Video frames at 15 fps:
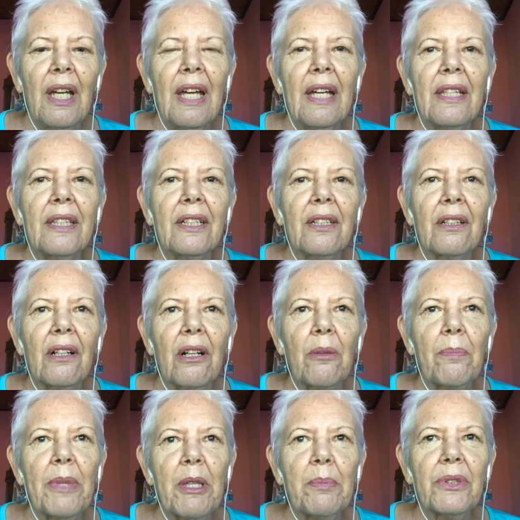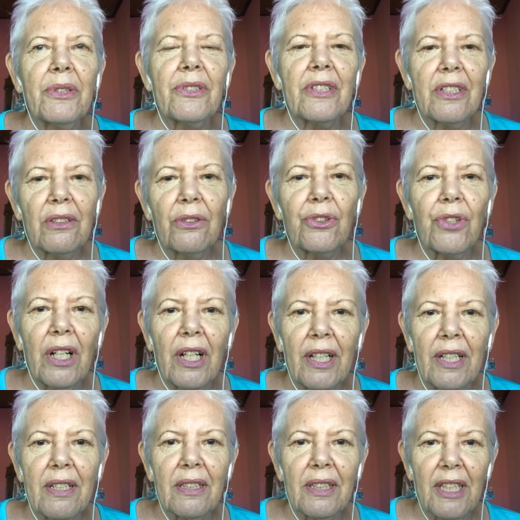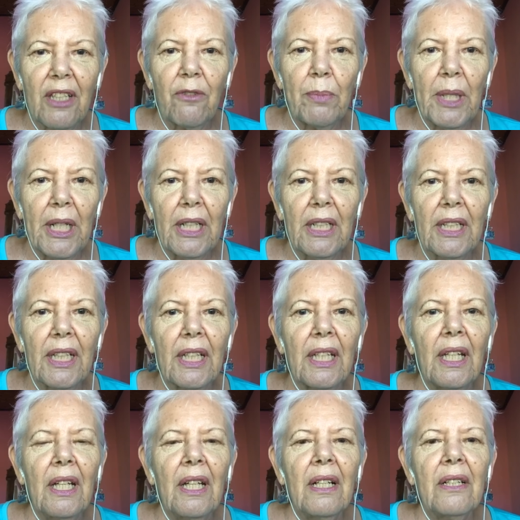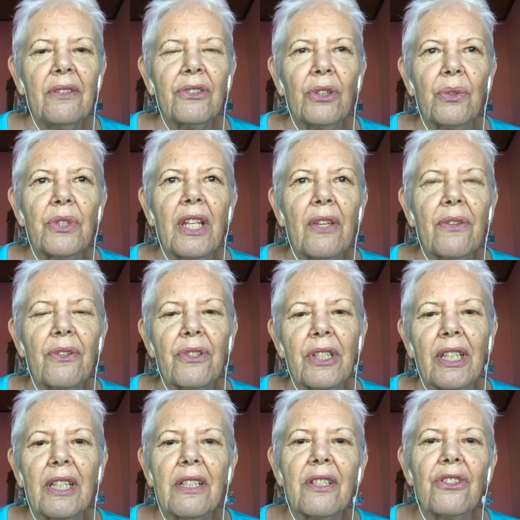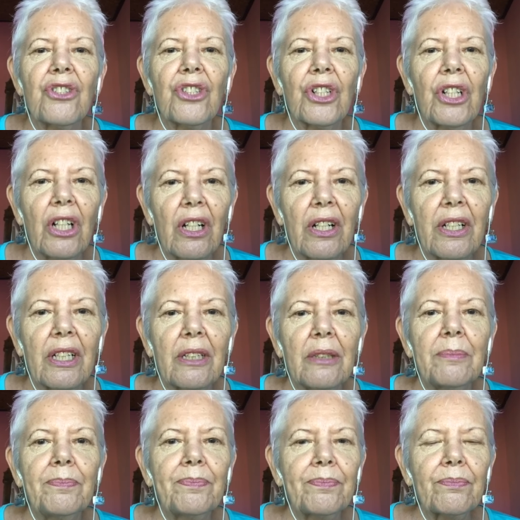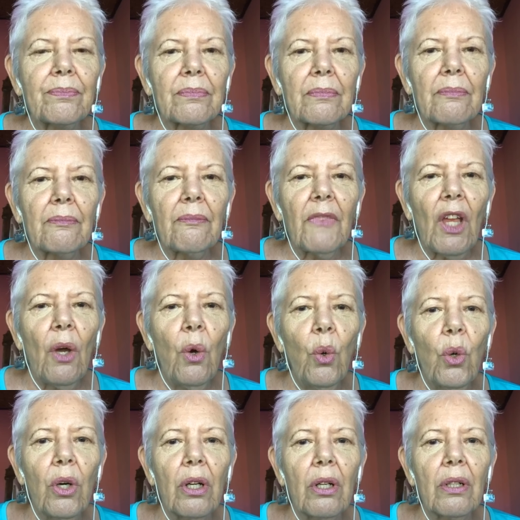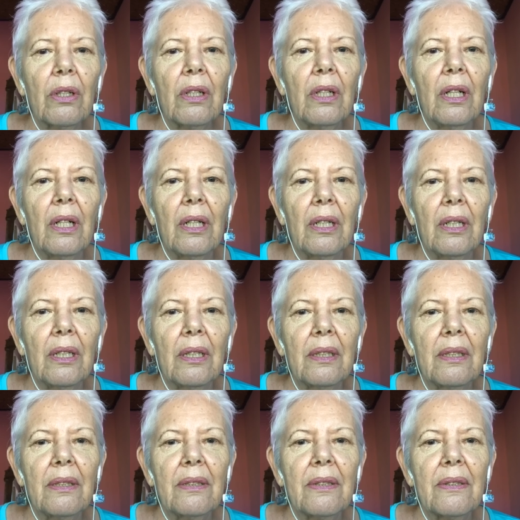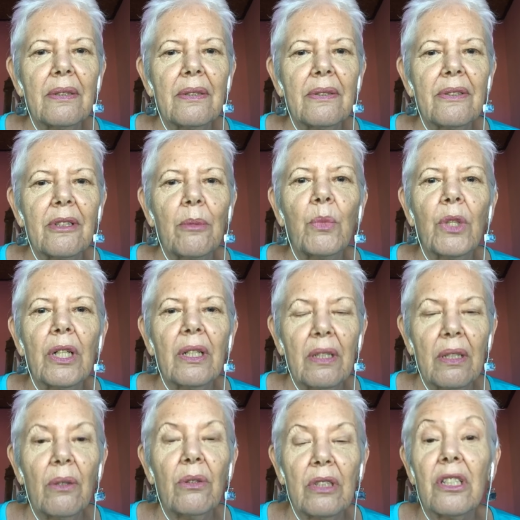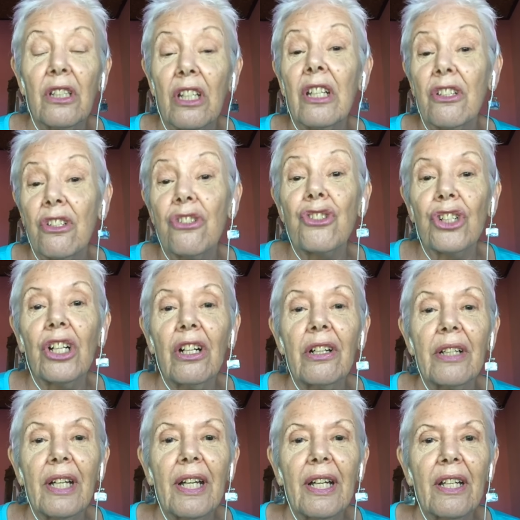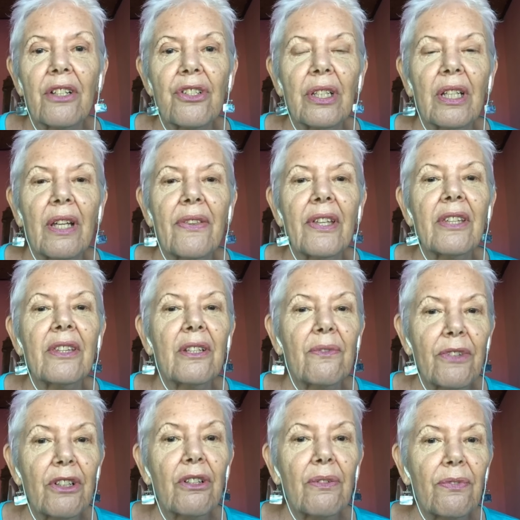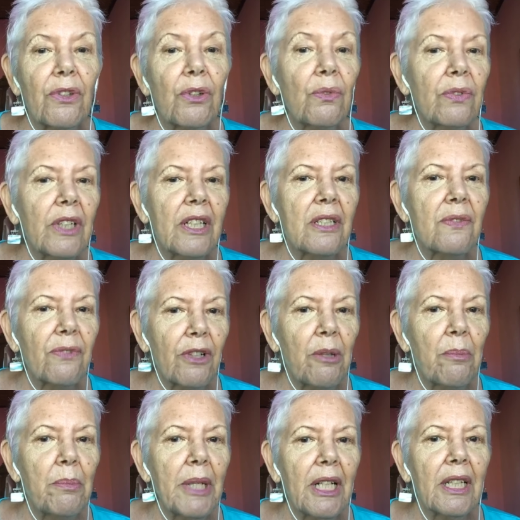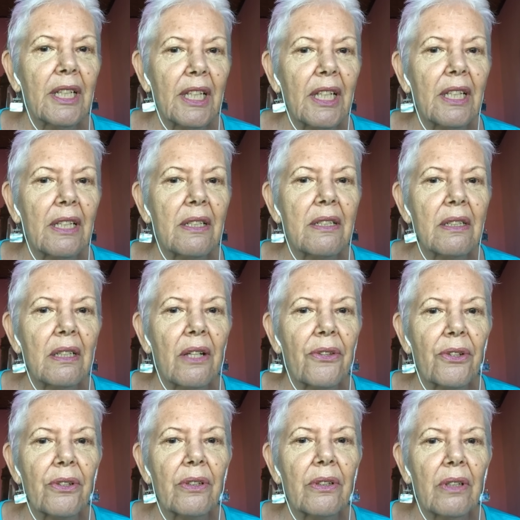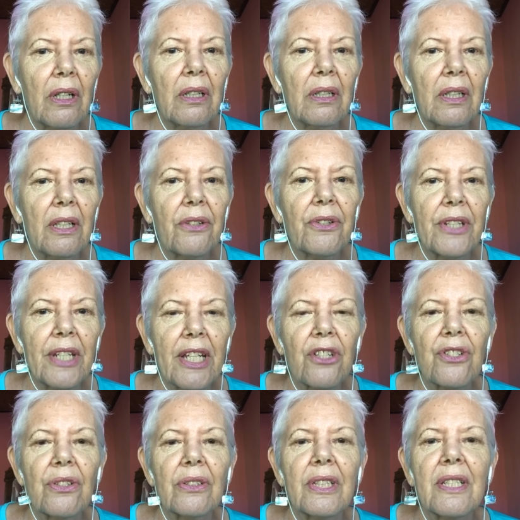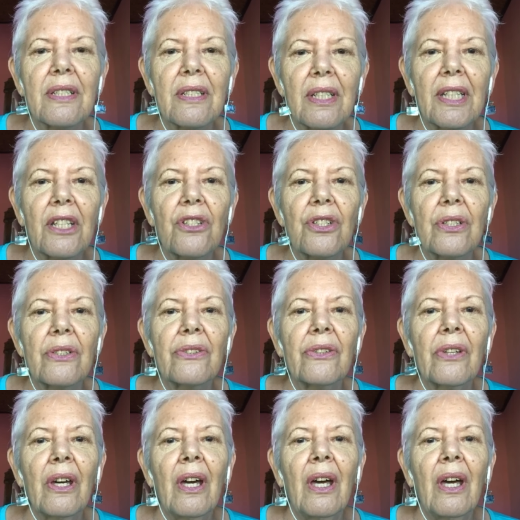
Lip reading: And there are people still trying to leave Bali, so either to get to Jakarta or somewhere, to get to Jakarta, actually. I think there are very few flights from Bali into other international destinations.